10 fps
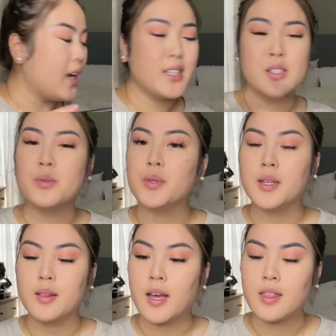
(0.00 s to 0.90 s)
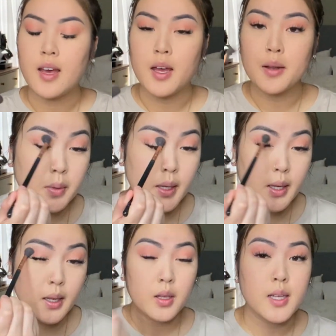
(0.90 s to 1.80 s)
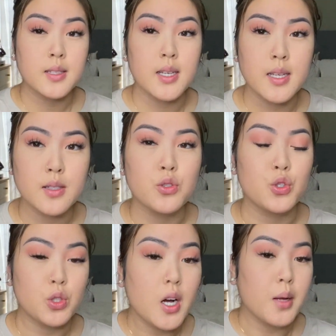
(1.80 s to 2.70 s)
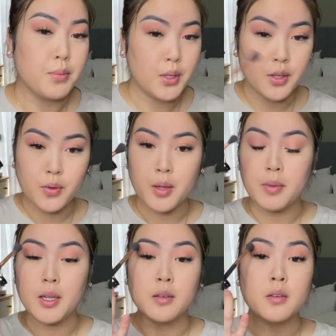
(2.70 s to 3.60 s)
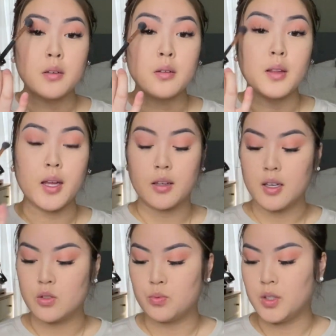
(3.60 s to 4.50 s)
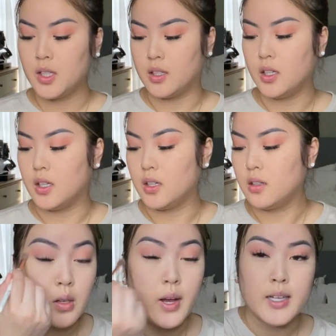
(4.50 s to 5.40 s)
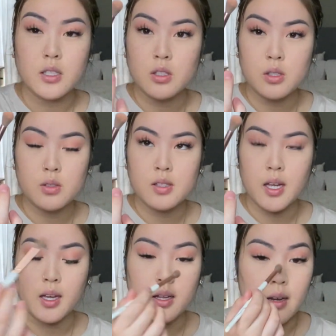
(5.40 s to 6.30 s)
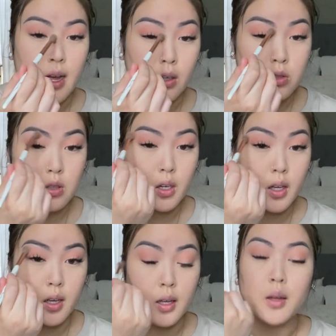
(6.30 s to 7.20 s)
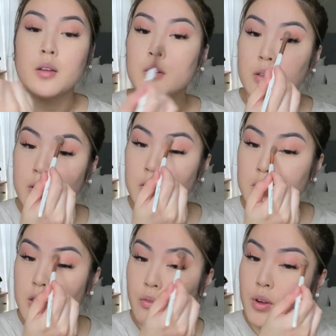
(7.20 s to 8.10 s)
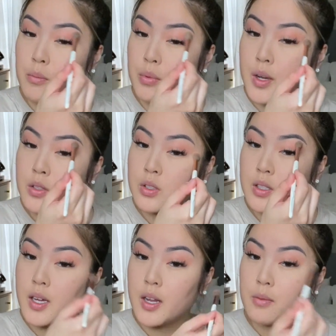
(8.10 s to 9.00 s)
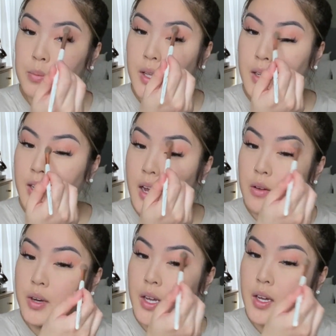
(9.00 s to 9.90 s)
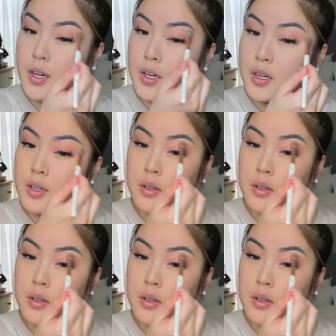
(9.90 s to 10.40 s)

I don't really like that, but it does its job, you know what I mean? Like, it's really good. So I just use like an extra different brush to kind of blend it out right here.